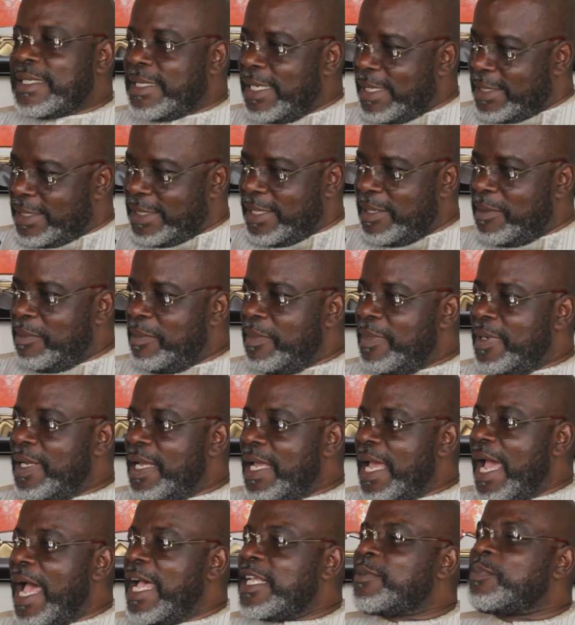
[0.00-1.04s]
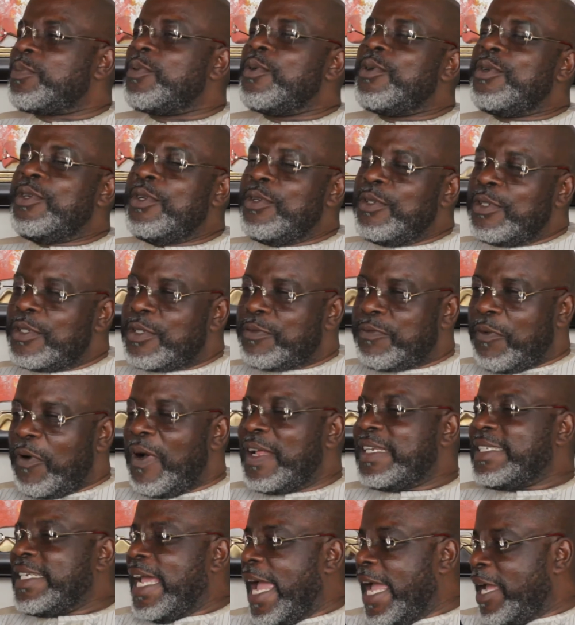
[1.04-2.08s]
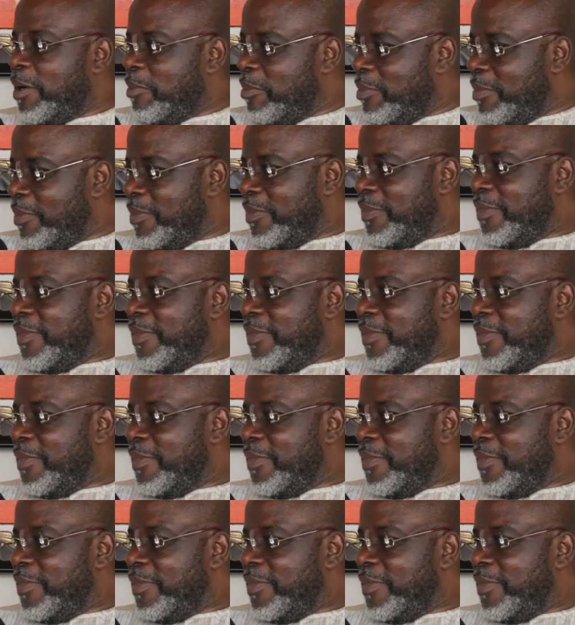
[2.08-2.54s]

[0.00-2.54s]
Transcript: system has produced four time